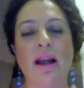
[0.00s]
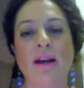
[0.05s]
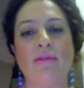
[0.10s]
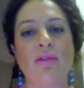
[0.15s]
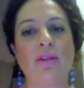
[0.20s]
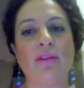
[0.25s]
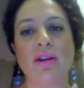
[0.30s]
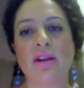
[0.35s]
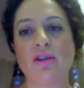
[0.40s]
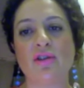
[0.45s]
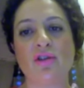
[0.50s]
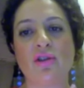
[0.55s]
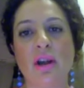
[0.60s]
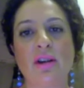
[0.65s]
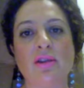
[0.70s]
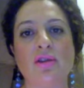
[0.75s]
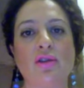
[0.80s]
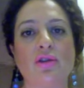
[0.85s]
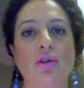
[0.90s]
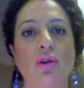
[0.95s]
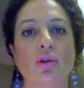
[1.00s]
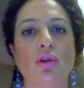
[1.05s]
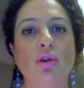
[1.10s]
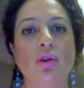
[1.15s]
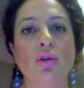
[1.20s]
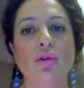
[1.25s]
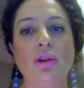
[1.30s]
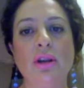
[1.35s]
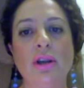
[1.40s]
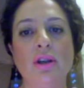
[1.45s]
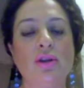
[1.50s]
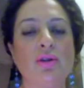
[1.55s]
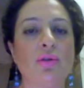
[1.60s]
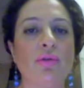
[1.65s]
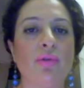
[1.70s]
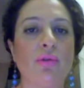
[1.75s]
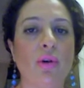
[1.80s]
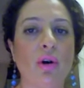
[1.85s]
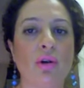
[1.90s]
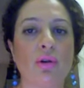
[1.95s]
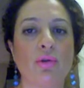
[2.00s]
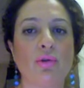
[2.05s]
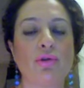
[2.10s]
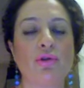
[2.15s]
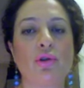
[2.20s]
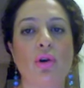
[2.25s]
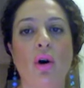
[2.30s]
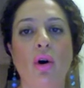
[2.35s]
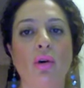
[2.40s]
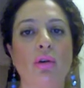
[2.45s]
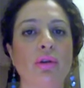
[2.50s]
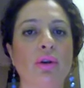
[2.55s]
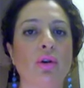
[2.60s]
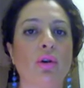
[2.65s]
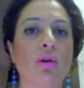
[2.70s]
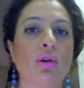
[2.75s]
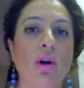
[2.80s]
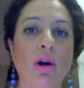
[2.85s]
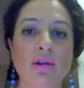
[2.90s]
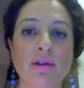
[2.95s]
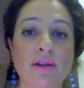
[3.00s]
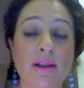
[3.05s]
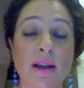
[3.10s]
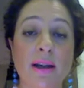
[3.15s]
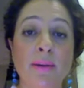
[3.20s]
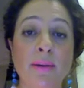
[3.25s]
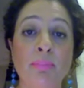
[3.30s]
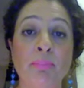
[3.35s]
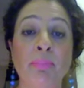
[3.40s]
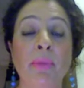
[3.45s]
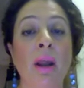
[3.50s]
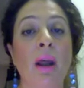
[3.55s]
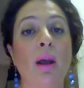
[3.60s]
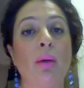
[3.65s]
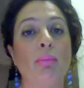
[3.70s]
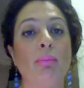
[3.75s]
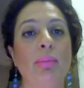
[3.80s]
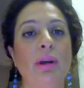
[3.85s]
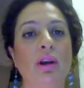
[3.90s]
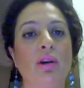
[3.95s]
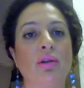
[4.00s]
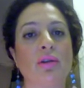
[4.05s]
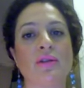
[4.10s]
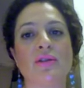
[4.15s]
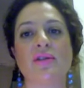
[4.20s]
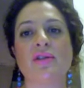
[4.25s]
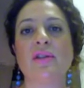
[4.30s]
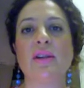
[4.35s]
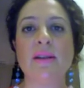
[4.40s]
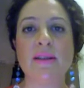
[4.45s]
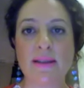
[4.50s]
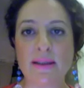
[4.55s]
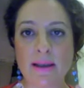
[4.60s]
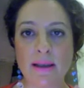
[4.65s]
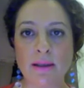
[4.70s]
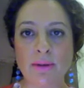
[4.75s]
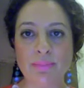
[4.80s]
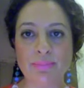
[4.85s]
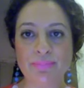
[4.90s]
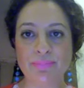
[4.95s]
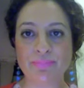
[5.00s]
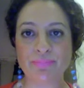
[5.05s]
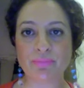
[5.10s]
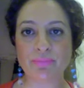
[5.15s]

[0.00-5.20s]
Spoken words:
Everything is changing. So you need to focus on your content, be consistent,